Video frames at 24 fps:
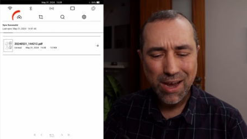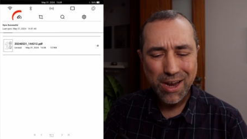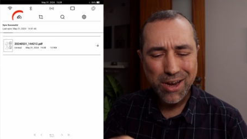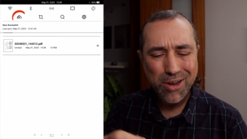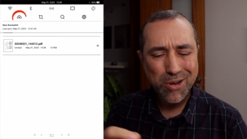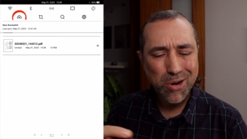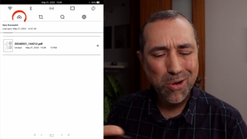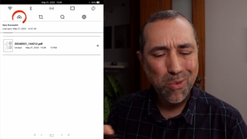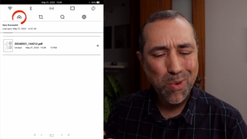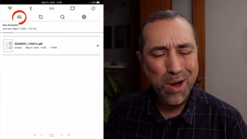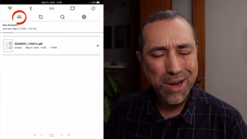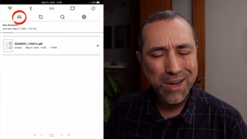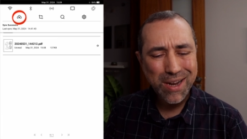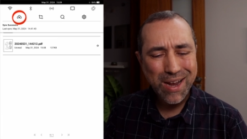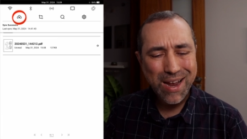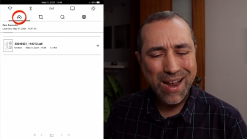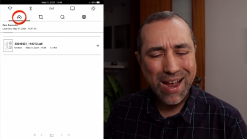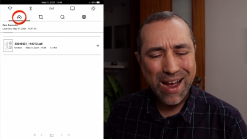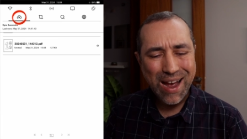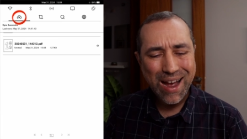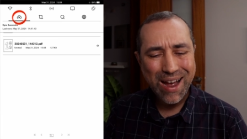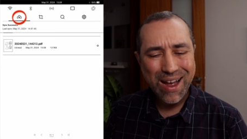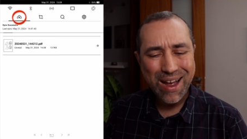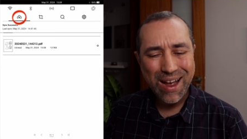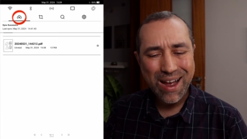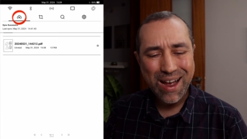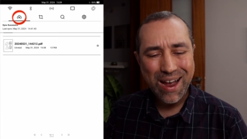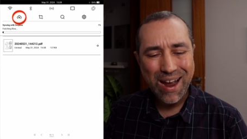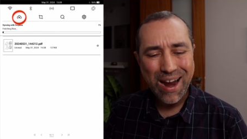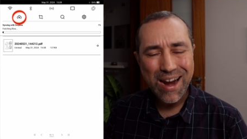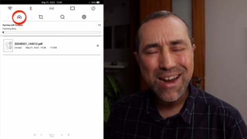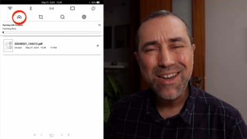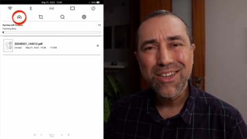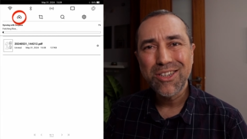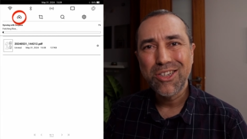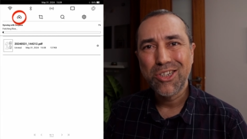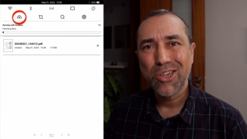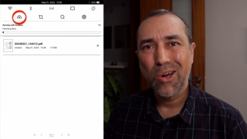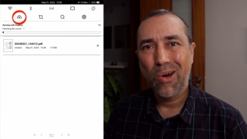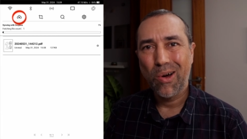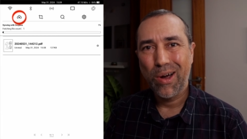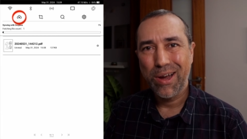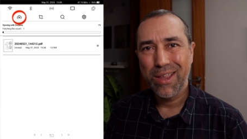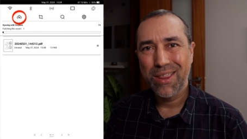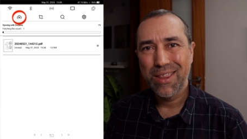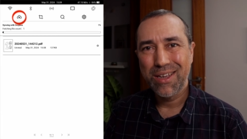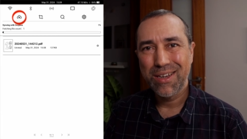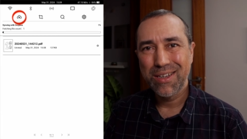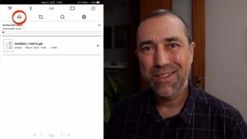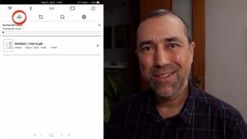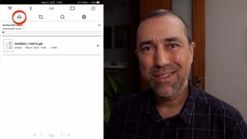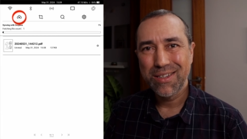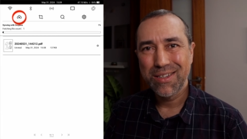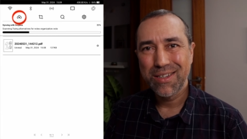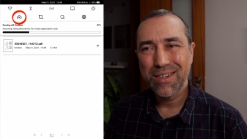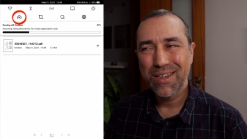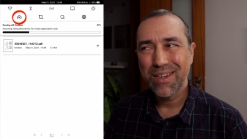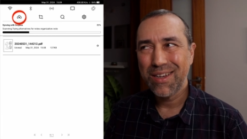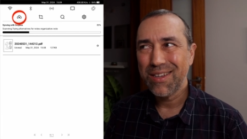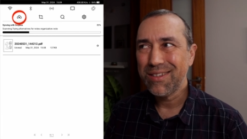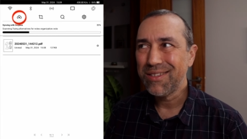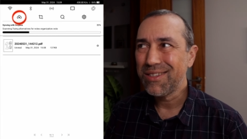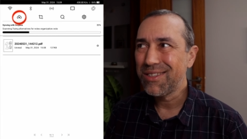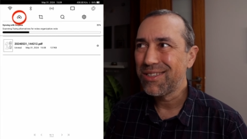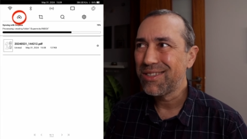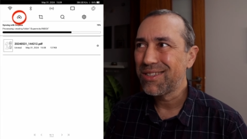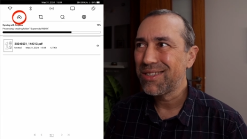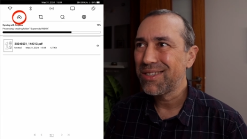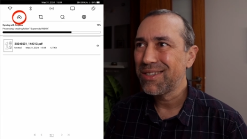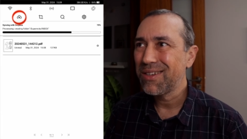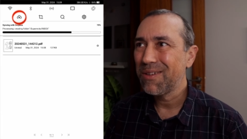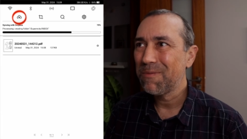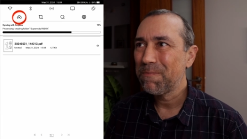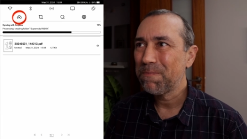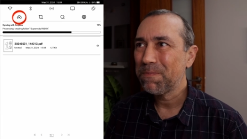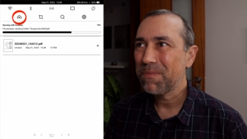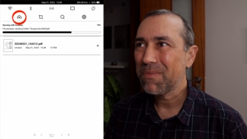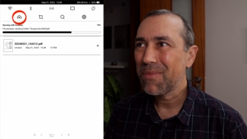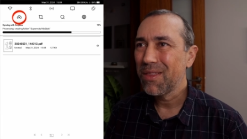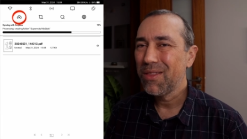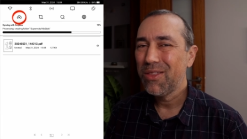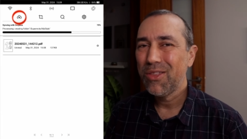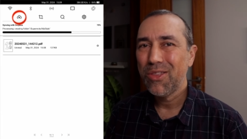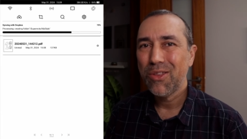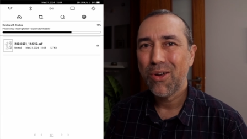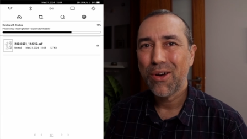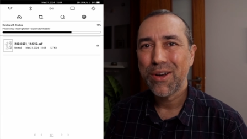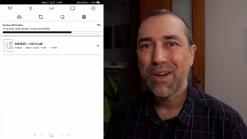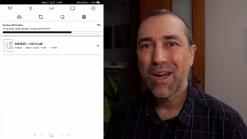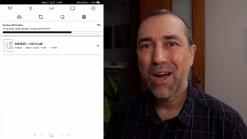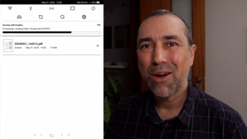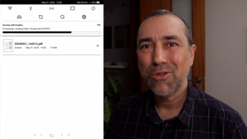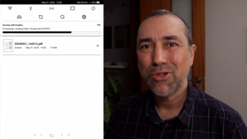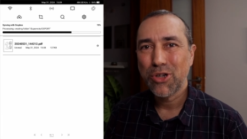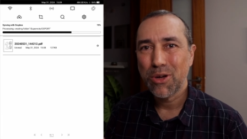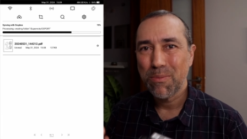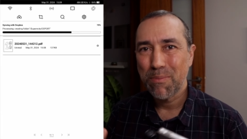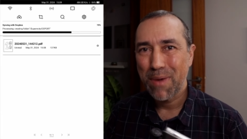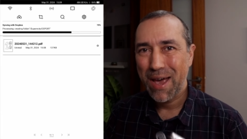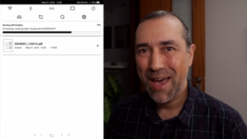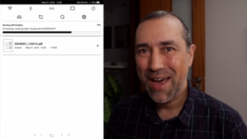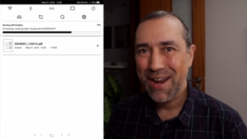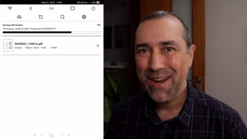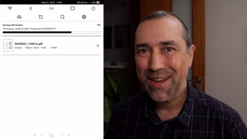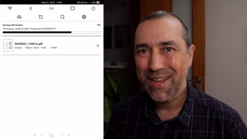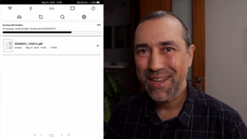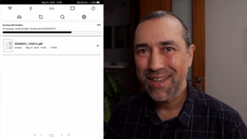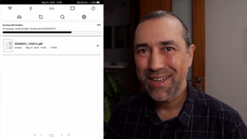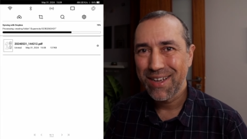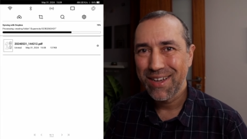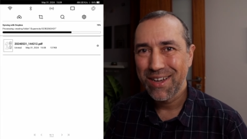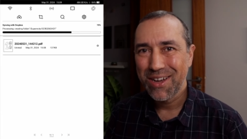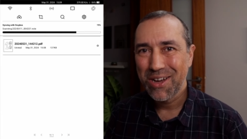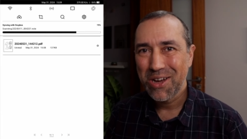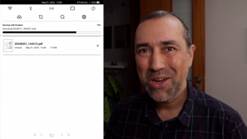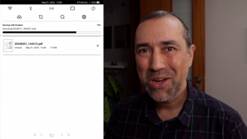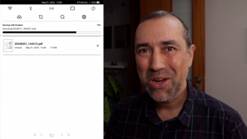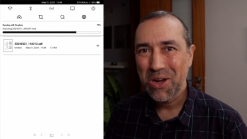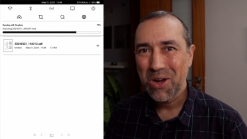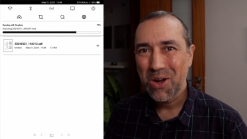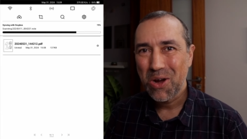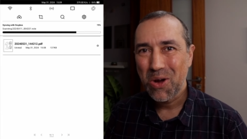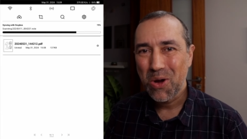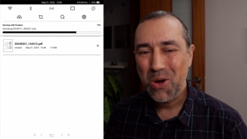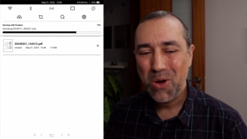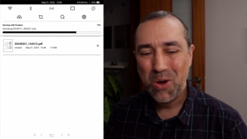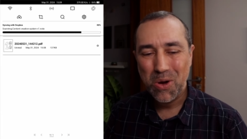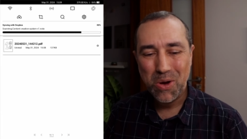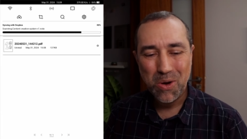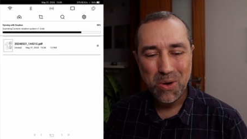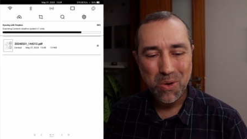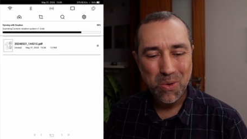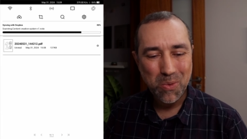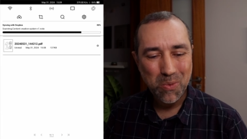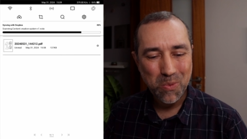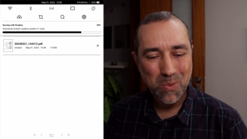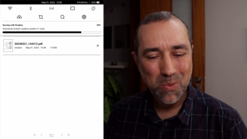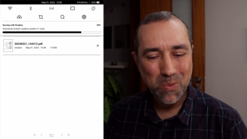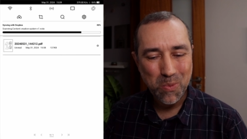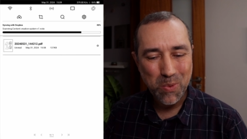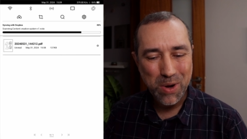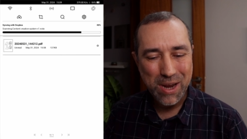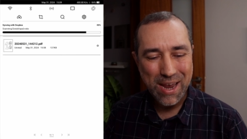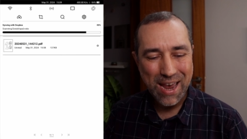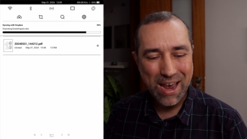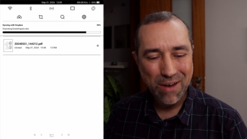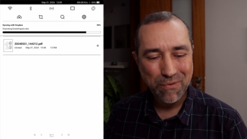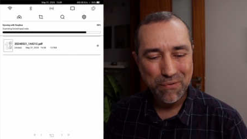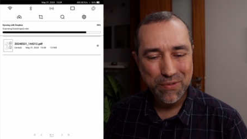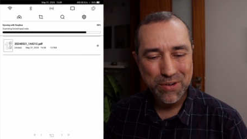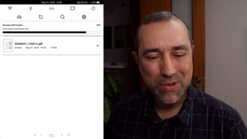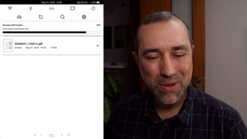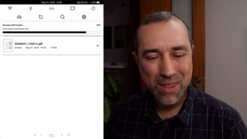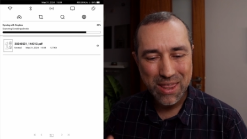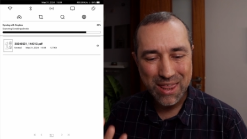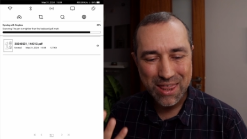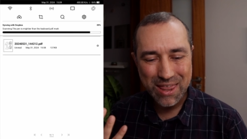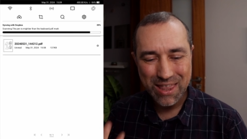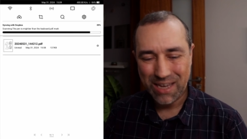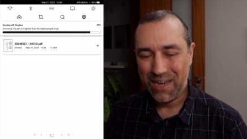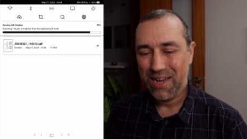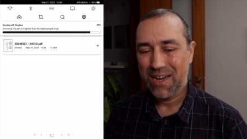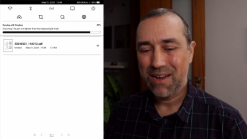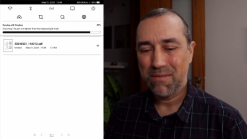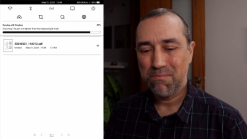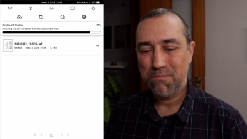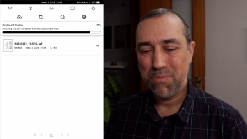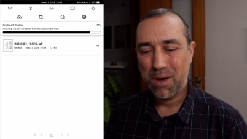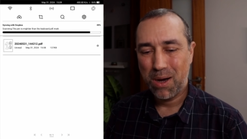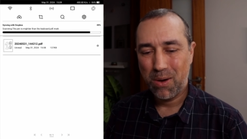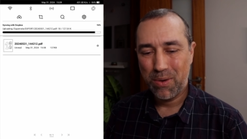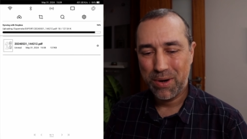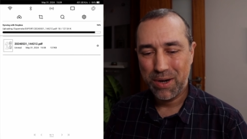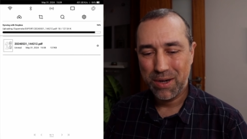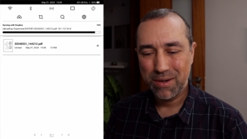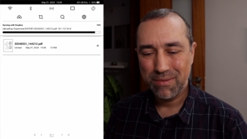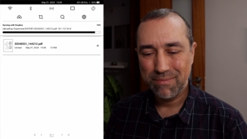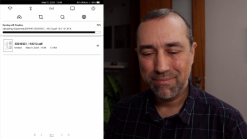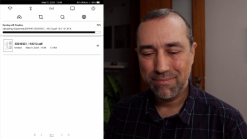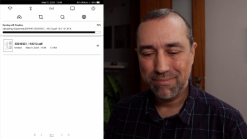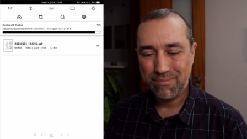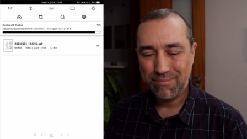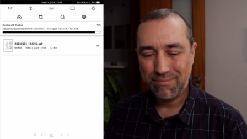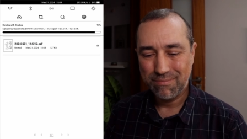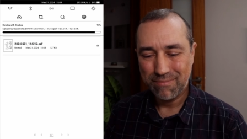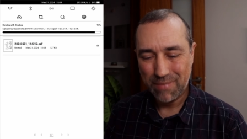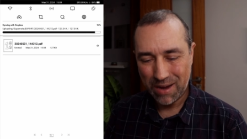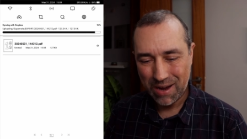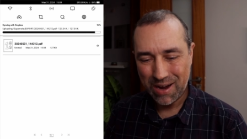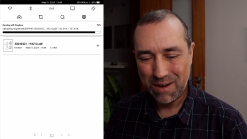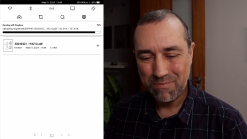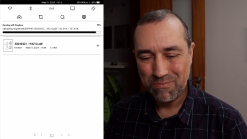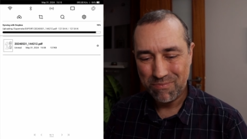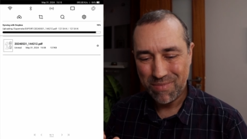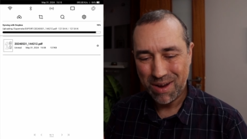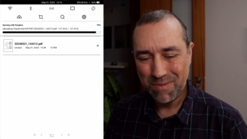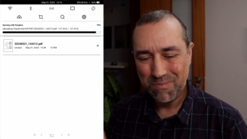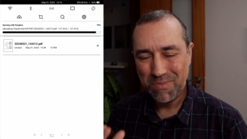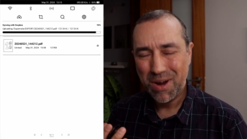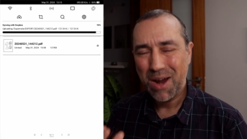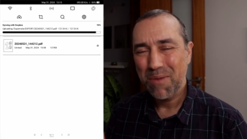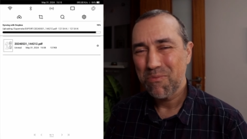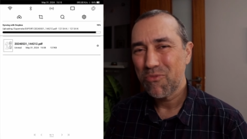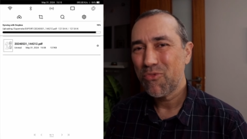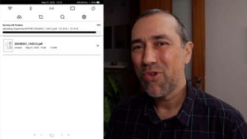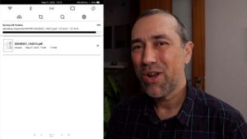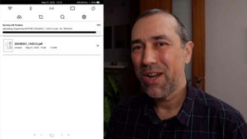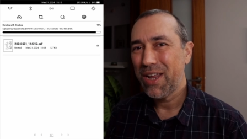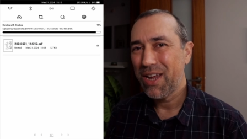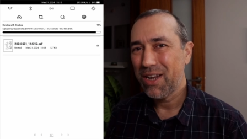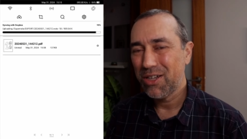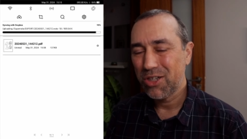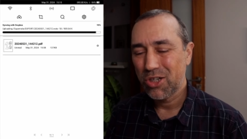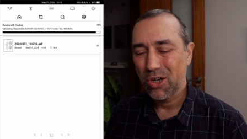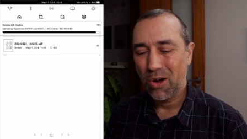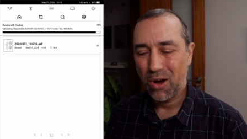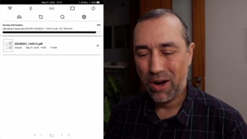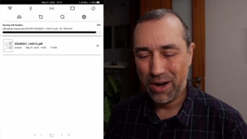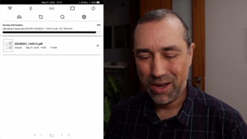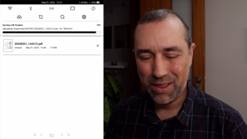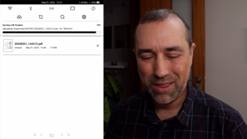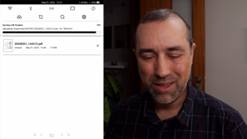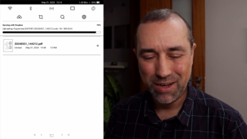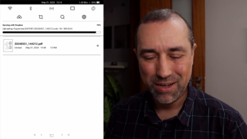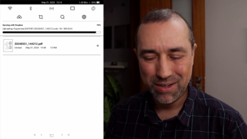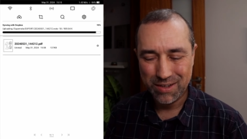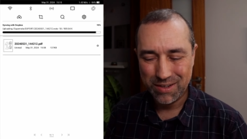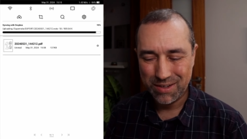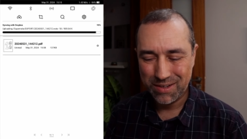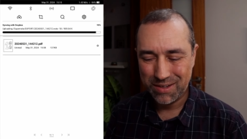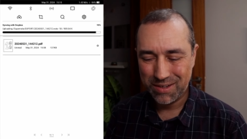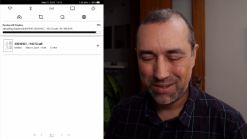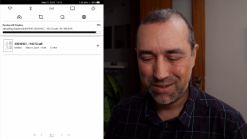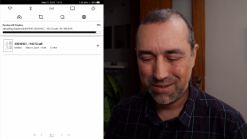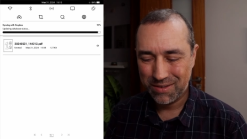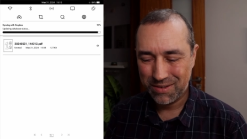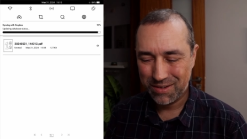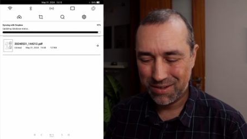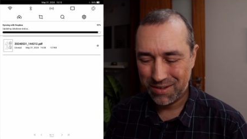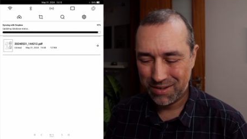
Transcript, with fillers: You know what? I enjoy this. It's not automatic. We have to think about it. I'm, I'm, I'm really enjoying this.